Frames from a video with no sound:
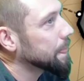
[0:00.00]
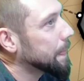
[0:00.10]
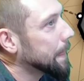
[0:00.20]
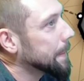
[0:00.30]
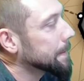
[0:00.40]

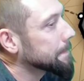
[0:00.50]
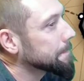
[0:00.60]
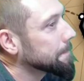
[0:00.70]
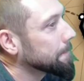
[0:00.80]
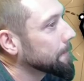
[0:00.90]

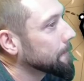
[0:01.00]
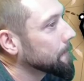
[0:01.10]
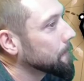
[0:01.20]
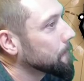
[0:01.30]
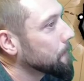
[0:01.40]

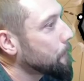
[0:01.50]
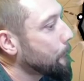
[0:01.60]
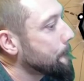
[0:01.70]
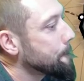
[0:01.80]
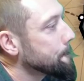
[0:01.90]

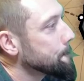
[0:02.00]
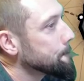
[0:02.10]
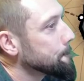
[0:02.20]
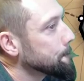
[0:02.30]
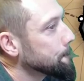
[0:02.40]
(silence)